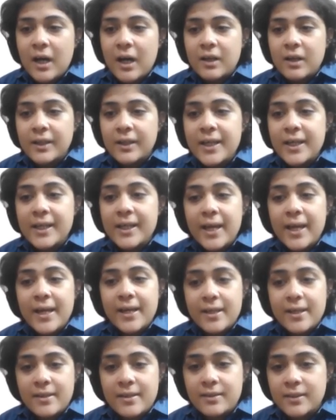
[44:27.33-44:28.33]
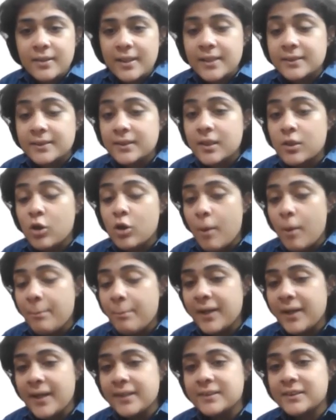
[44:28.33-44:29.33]
Tahqiq-e-Hind is a
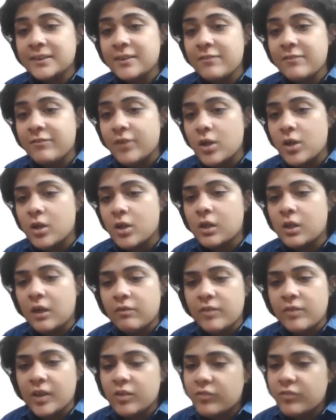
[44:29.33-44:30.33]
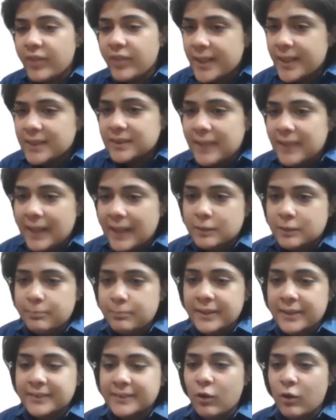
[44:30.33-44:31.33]
comprehensive work covering various
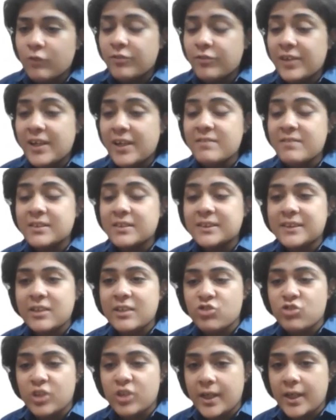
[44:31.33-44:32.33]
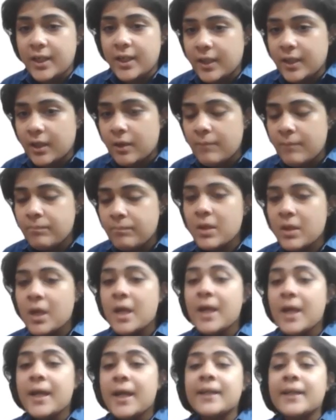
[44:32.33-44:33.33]
aspects of 11th century India,
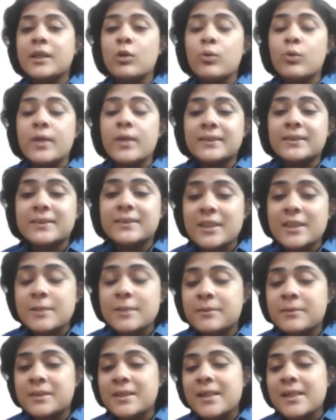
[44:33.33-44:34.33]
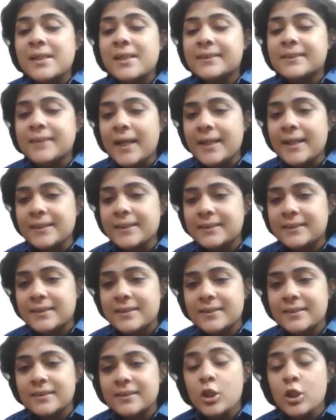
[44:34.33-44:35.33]
including scripts,
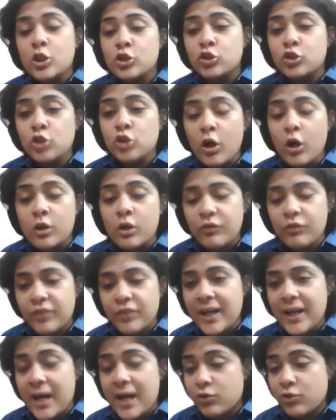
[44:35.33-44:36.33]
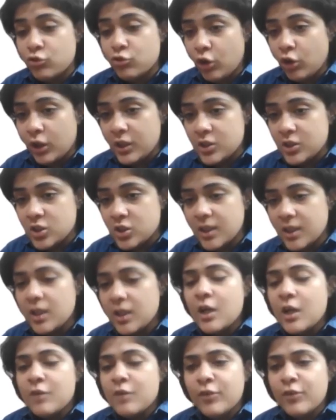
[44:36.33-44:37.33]
sciences, geography, astrology,
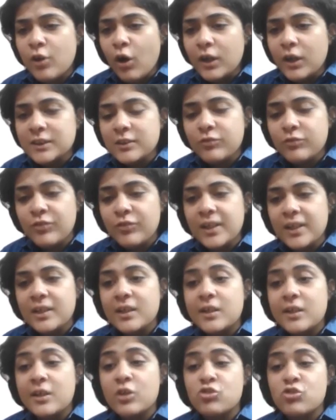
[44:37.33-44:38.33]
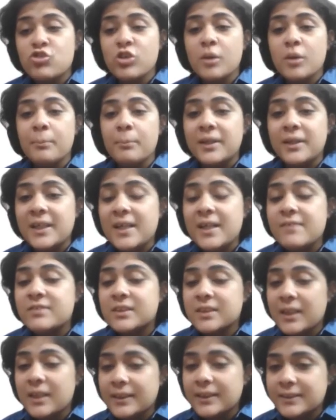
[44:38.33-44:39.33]
philosophy, literature,
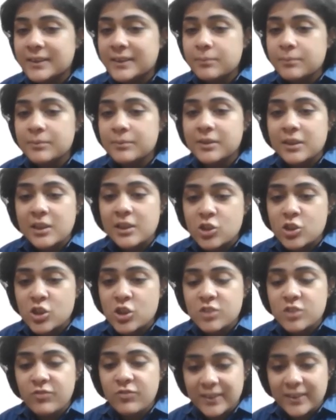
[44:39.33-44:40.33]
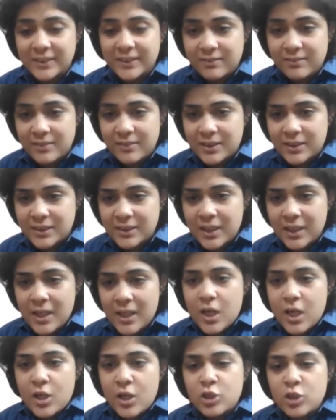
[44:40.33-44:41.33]
beliefs, customs, religions, festivals,
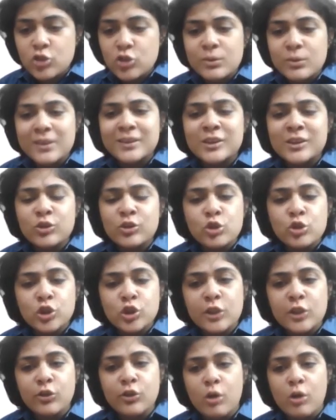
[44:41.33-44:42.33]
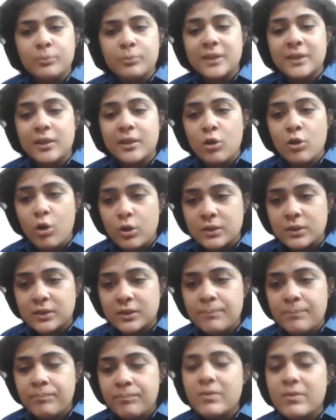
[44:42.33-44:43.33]
rituals, social norms, and laws.
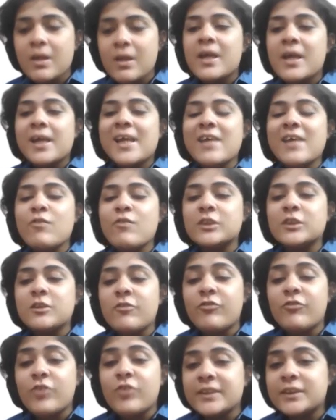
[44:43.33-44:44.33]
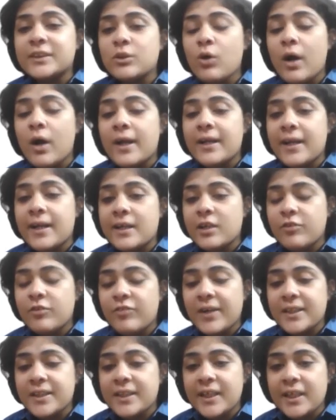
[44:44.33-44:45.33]
He was the first to
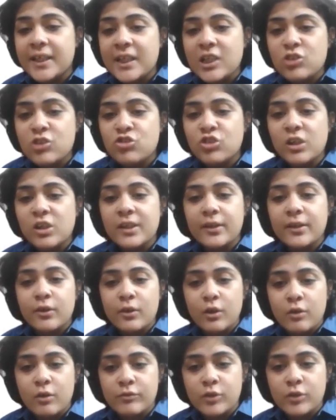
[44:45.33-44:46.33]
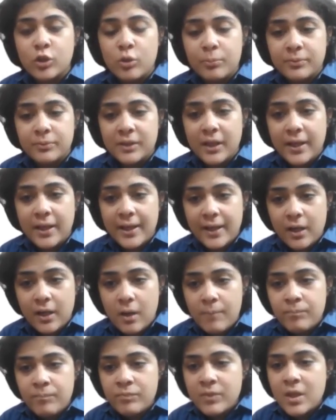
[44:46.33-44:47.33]
identify the initial year of the Gupta
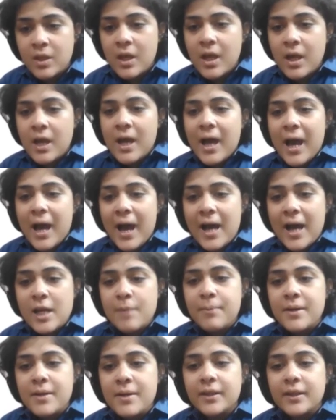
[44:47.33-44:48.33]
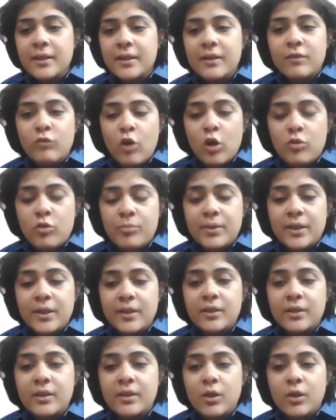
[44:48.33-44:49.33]
era. Arab Indian involvement
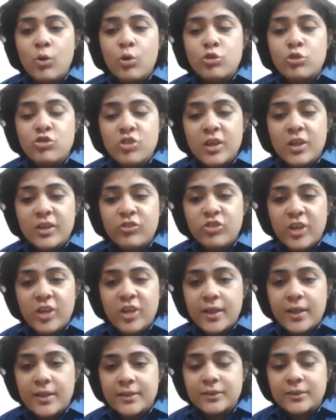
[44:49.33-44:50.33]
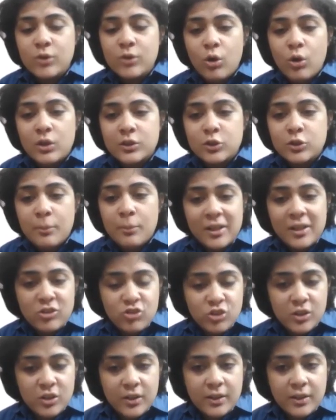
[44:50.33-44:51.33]
in oceanic trade is also
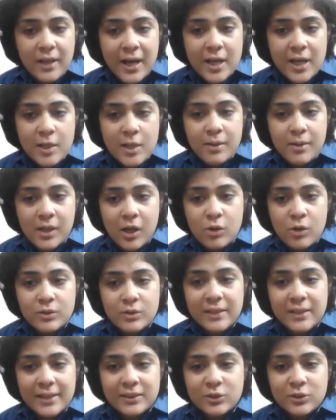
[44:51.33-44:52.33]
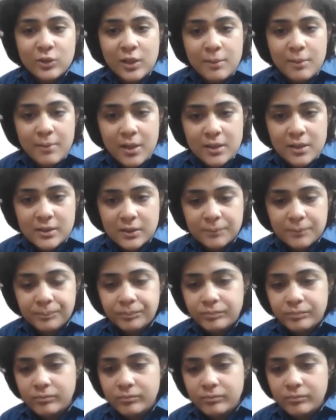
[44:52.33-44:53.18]
mentioned in Arab accounts like Suleiman's.